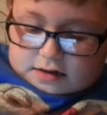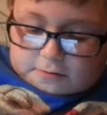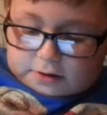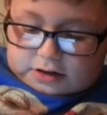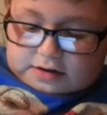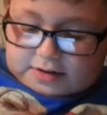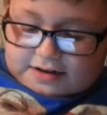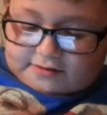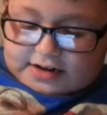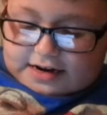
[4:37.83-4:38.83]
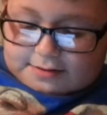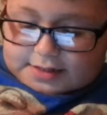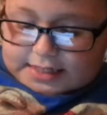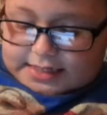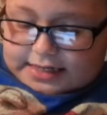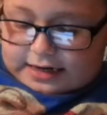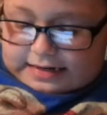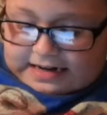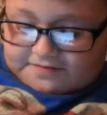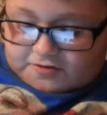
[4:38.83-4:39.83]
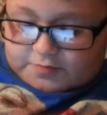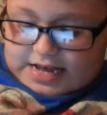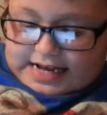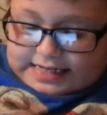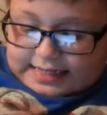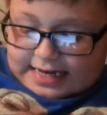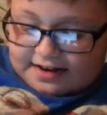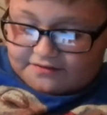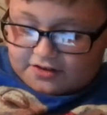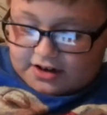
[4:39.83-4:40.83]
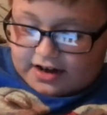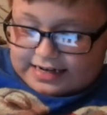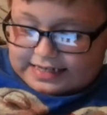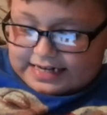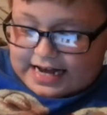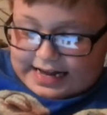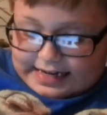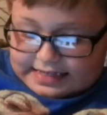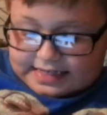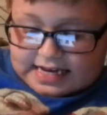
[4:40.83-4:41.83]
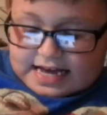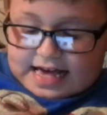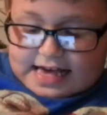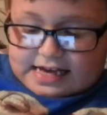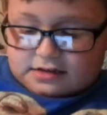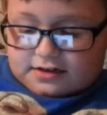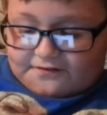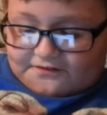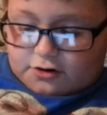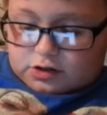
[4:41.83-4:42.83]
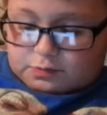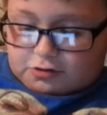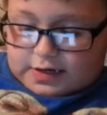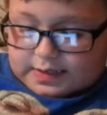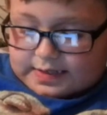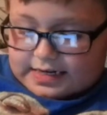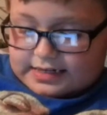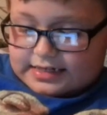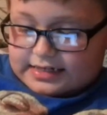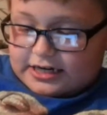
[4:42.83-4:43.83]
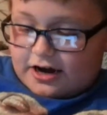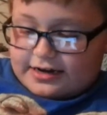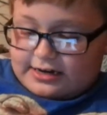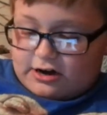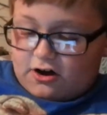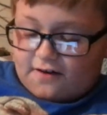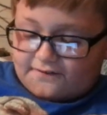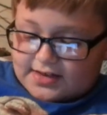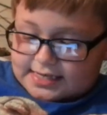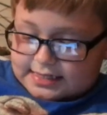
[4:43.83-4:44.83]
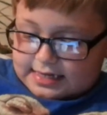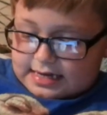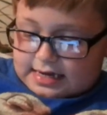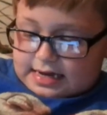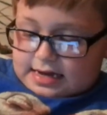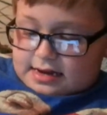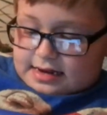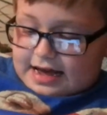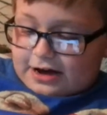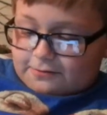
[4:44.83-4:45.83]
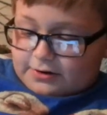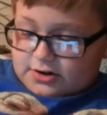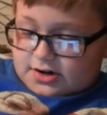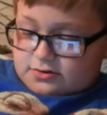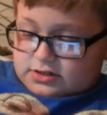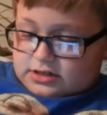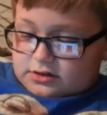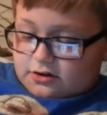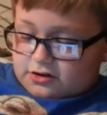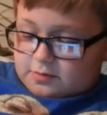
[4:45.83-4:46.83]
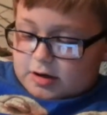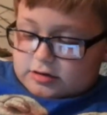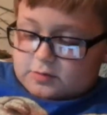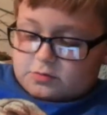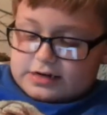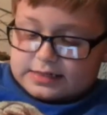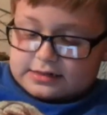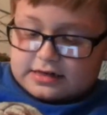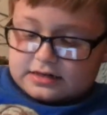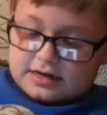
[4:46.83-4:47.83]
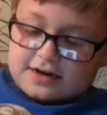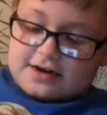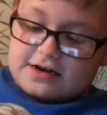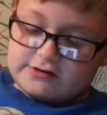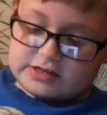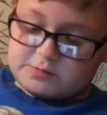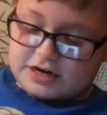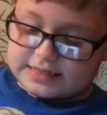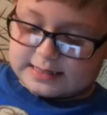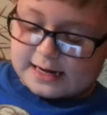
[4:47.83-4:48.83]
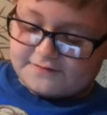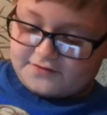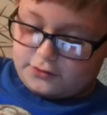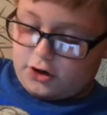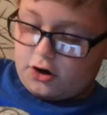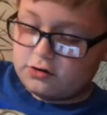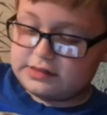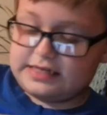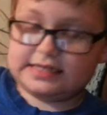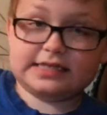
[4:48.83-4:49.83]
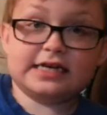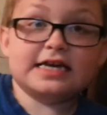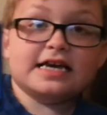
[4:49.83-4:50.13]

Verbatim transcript: William Henry Harrison died after being sick for nine days. He is the first president to die in office. Now we are going to learn about the president who was president for longest,